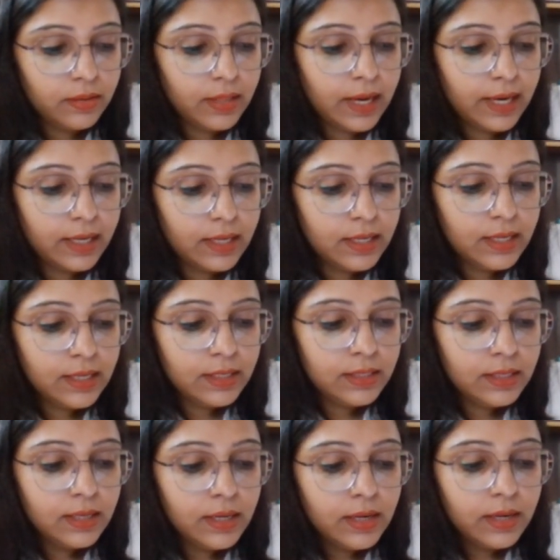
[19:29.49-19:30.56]
That
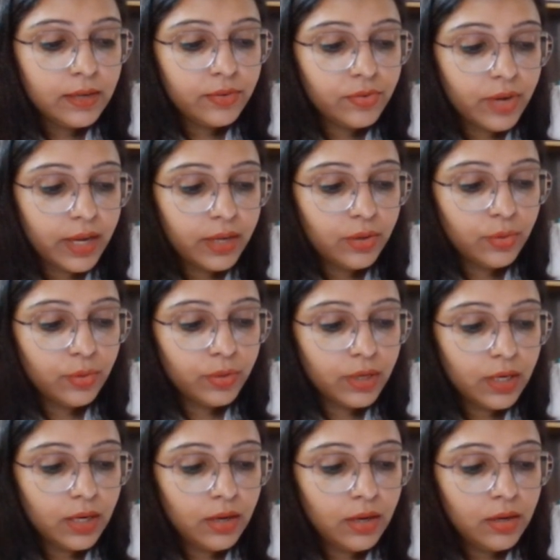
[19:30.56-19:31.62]
is
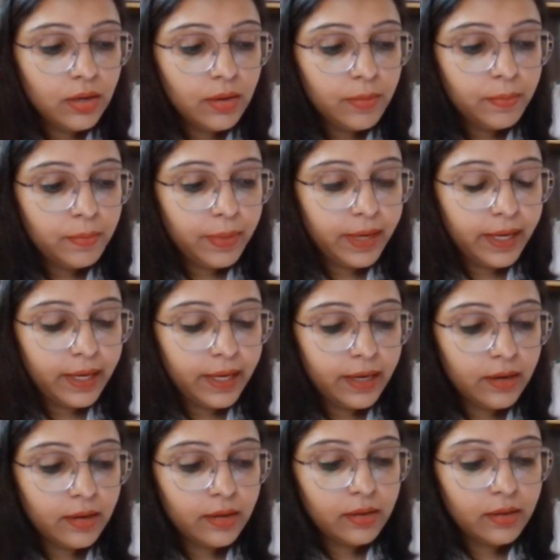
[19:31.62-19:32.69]
trigonal
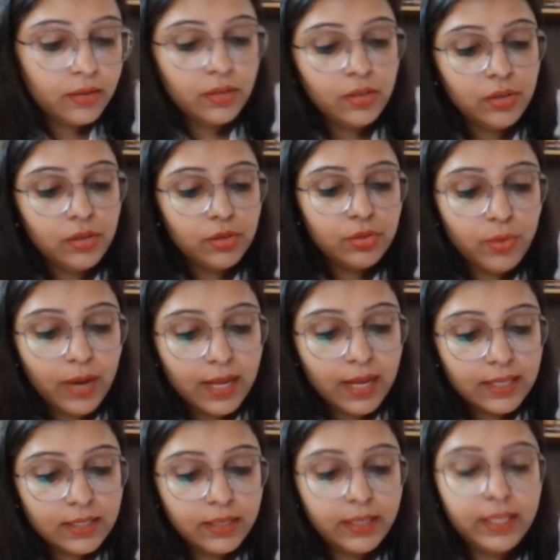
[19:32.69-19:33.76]
planar. So
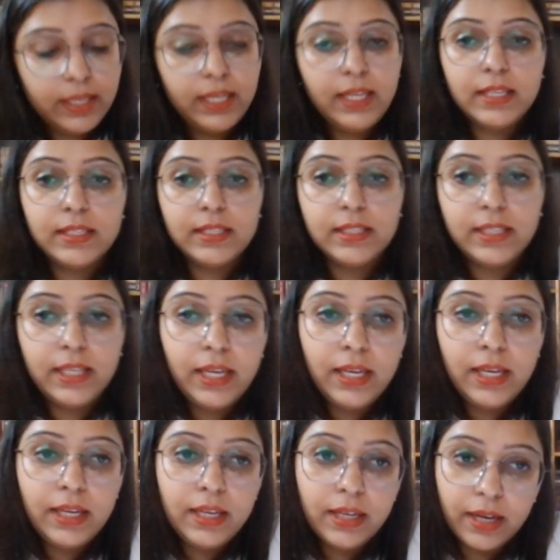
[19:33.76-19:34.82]
answer D is the
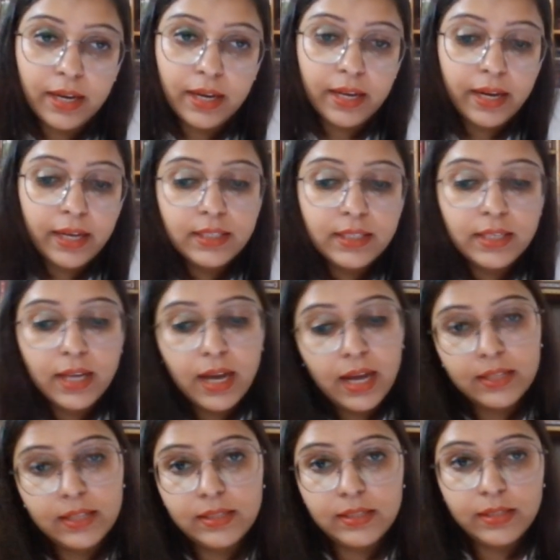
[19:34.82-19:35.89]
correct
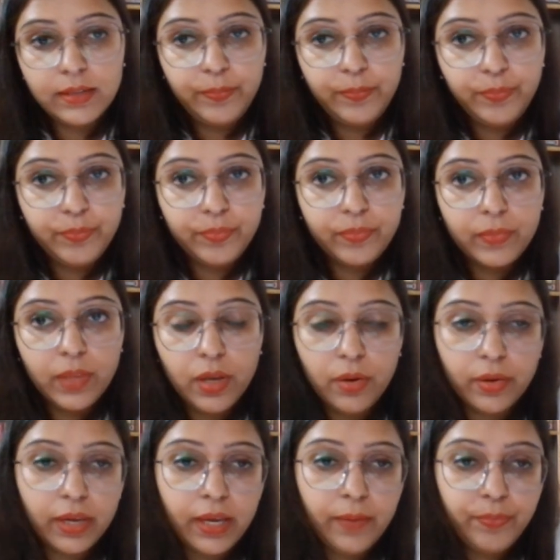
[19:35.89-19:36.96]
answer.
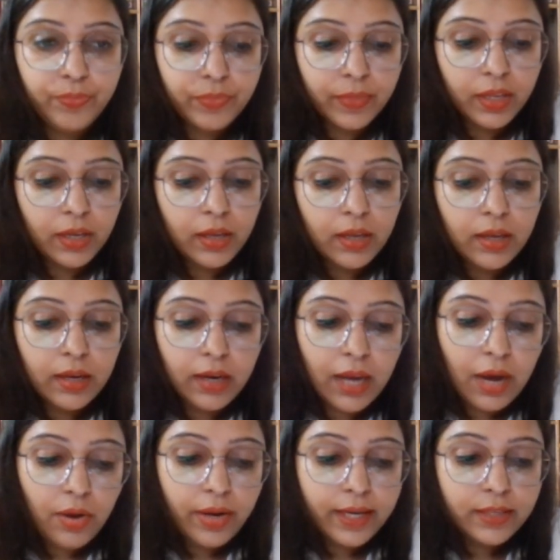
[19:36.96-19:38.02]
Okay.
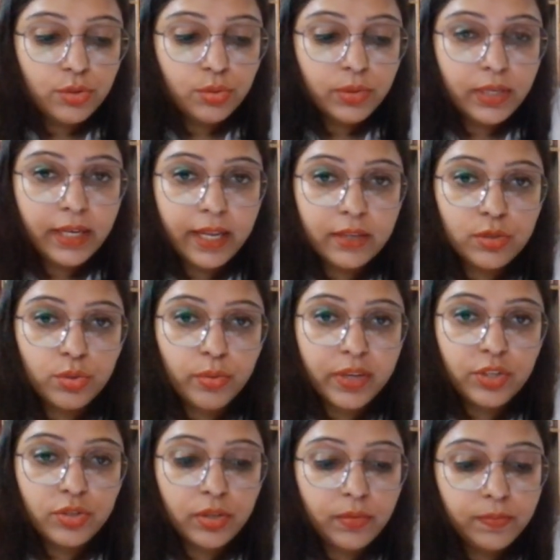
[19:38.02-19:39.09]
Now let's do the next
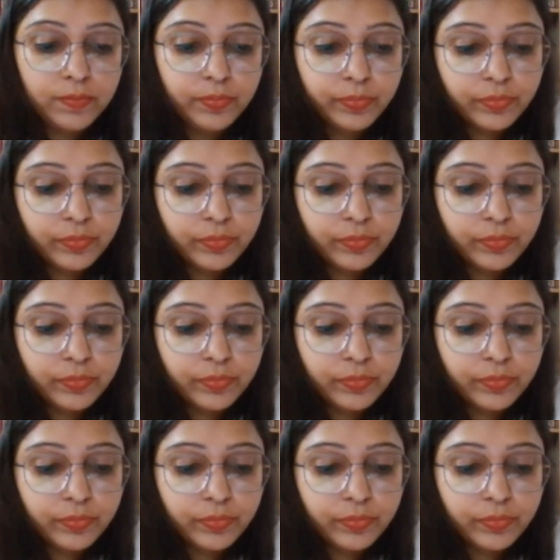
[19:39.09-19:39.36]
question.